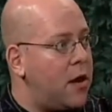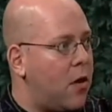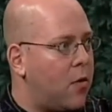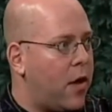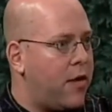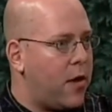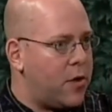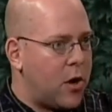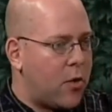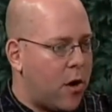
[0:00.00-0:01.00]
You know, uh,
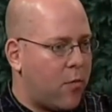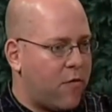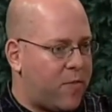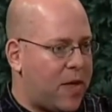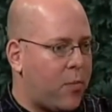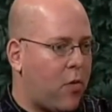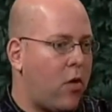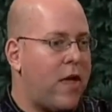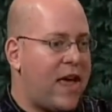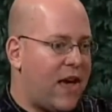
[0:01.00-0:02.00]
uh, you know, a number of
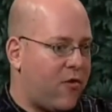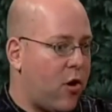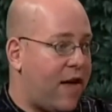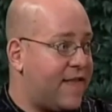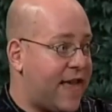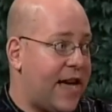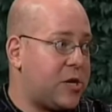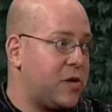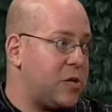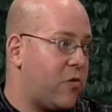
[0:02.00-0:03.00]
people have gone on to
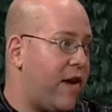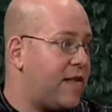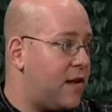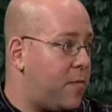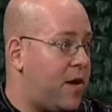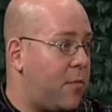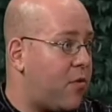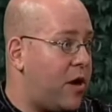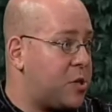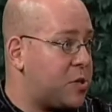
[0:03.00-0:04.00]
actually direct
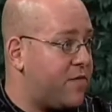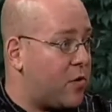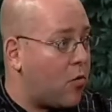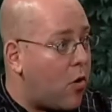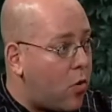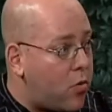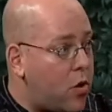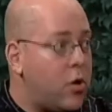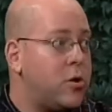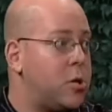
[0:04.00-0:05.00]
independent projects of their
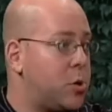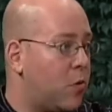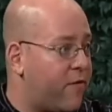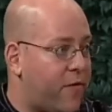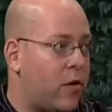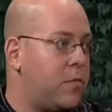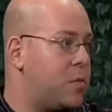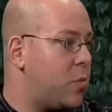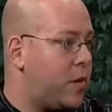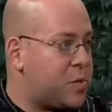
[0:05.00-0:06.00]
own, short
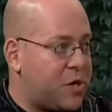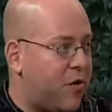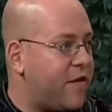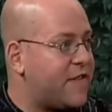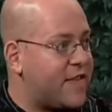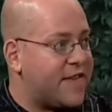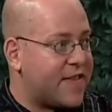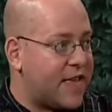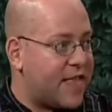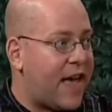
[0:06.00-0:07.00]
films, web series,
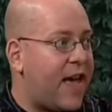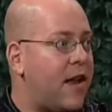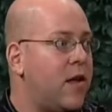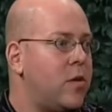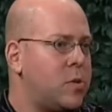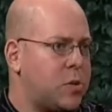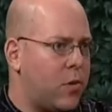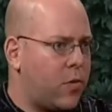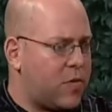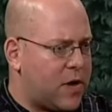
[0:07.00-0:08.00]
things like that.
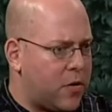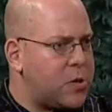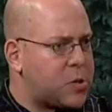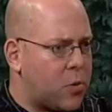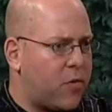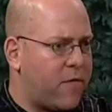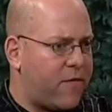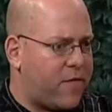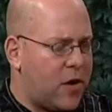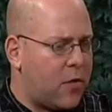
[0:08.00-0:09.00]
So there is sort
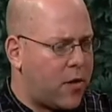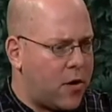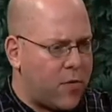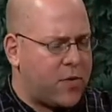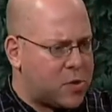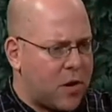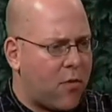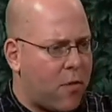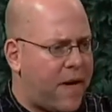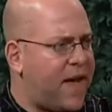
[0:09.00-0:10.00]
of, you know, a no, there's a
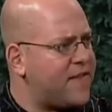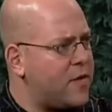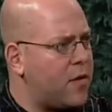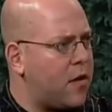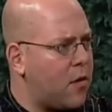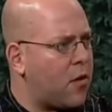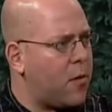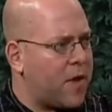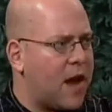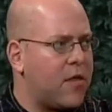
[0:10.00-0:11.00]
number of paths that you can go
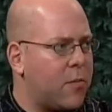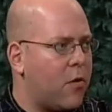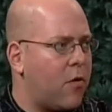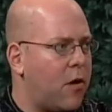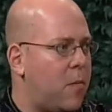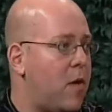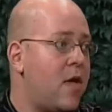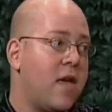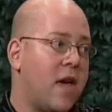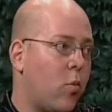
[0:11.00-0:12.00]
coming out of the program,
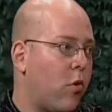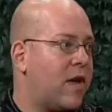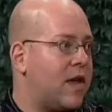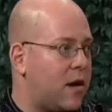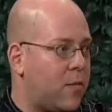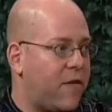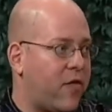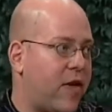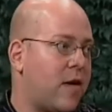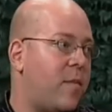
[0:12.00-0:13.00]
and working in an
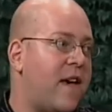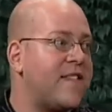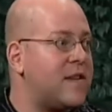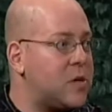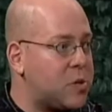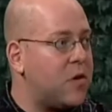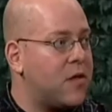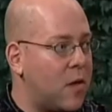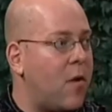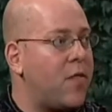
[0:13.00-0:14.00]
above the line capacity is
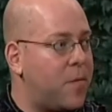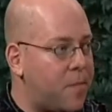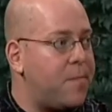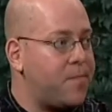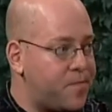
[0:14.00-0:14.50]
certainly among them.